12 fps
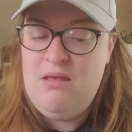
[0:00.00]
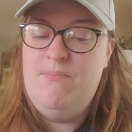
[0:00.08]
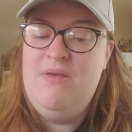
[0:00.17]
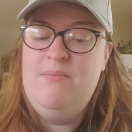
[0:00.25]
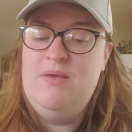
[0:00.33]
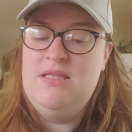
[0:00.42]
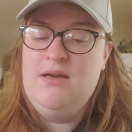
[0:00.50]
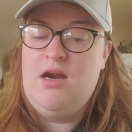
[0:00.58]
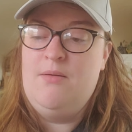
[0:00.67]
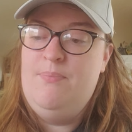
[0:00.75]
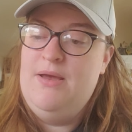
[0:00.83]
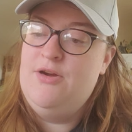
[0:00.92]
Maybe there
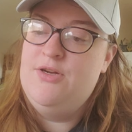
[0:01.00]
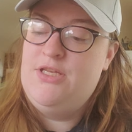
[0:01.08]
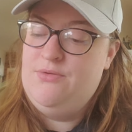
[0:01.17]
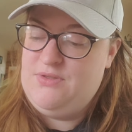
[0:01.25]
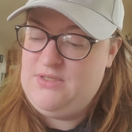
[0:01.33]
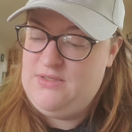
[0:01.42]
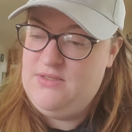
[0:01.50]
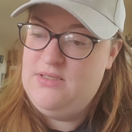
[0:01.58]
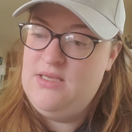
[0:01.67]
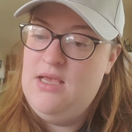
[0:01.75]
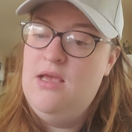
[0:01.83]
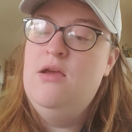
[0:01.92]
are better
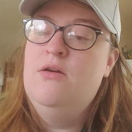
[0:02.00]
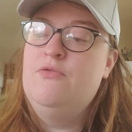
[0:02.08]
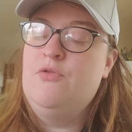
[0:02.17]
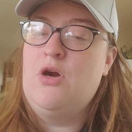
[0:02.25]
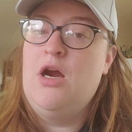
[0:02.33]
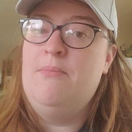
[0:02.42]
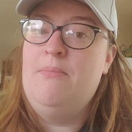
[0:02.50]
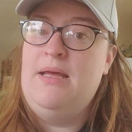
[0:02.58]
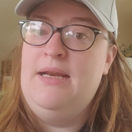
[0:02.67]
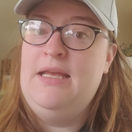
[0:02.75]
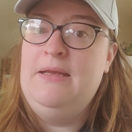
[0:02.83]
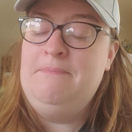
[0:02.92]
uses for our
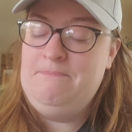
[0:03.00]
money.